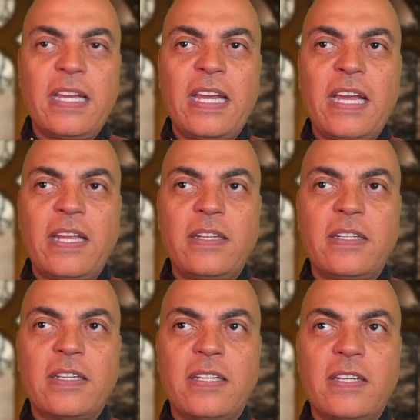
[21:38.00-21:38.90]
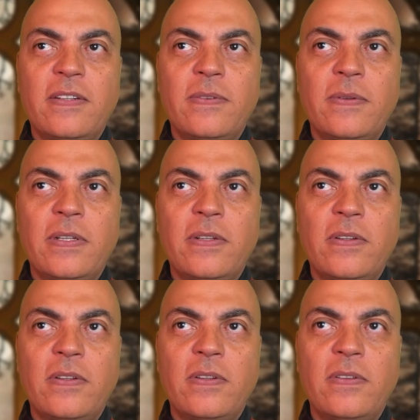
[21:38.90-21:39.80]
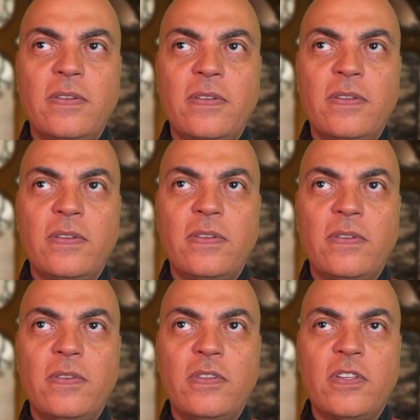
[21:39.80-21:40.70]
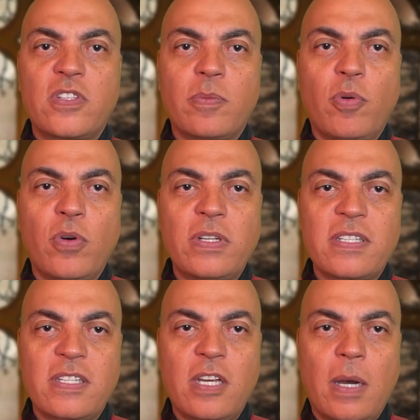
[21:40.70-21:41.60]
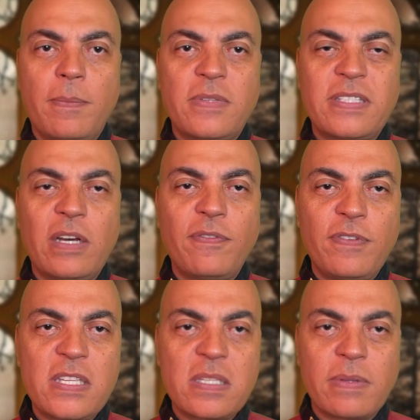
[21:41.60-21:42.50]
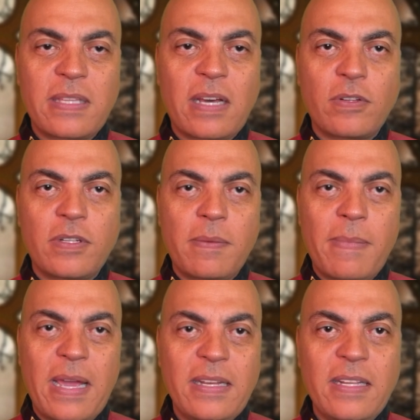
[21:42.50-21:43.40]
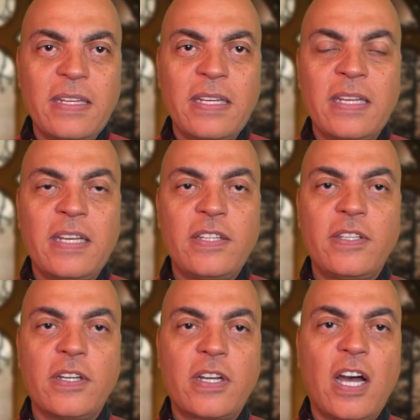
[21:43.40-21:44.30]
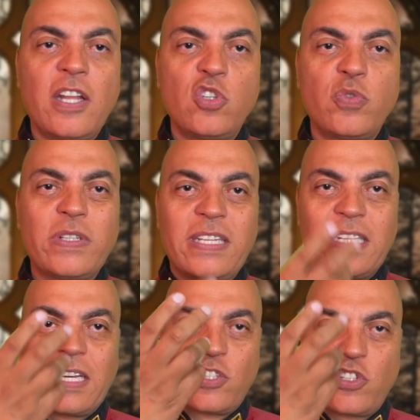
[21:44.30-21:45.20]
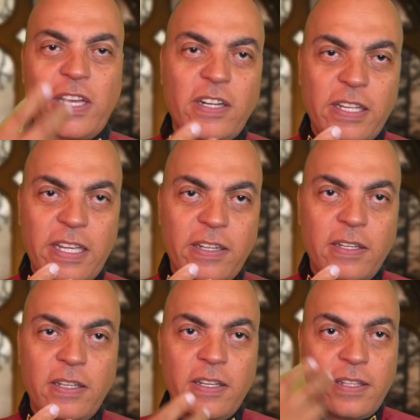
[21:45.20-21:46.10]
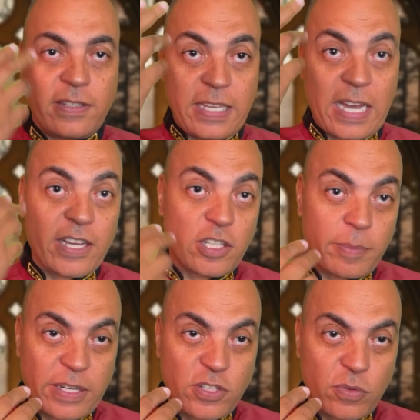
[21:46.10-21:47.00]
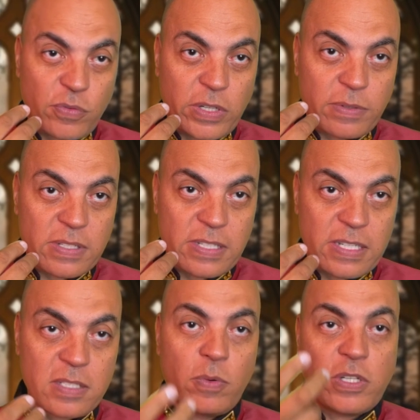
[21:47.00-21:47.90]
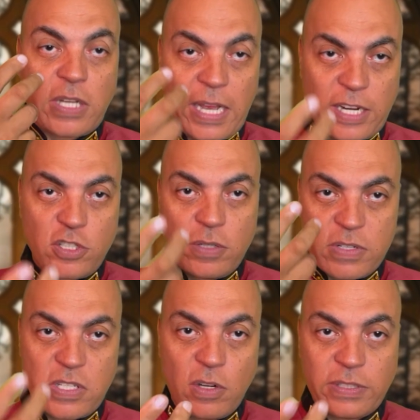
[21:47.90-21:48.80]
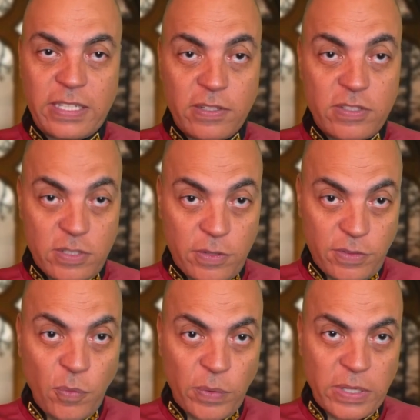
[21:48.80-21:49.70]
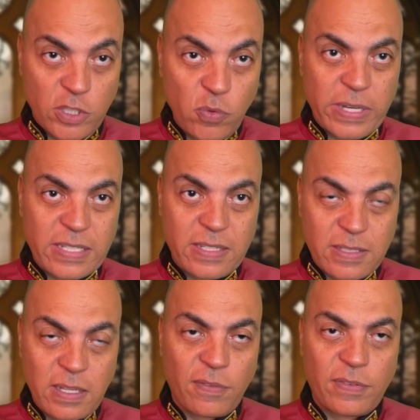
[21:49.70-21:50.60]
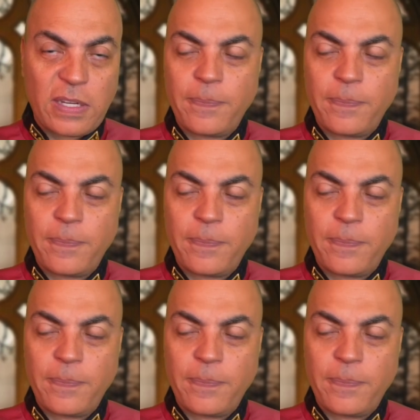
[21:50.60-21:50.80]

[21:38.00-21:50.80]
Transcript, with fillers: and the support doesn't come selfless without demanding, the conduit cannot channel in the higher dimensional frequencies, which actually result in doings and stuff.